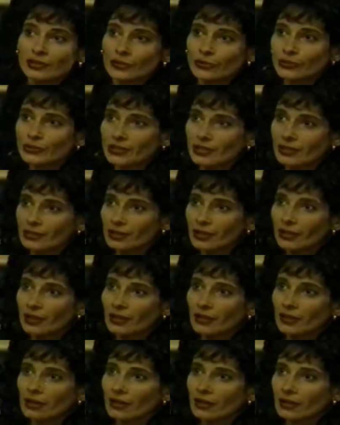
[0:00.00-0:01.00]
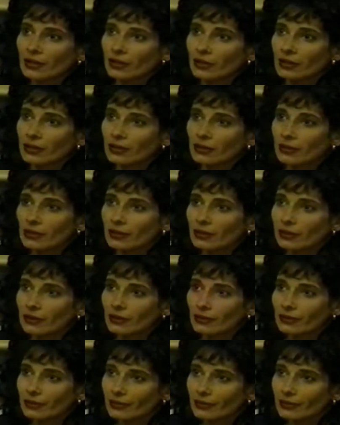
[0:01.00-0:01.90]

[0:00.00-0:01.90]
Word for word: to use it.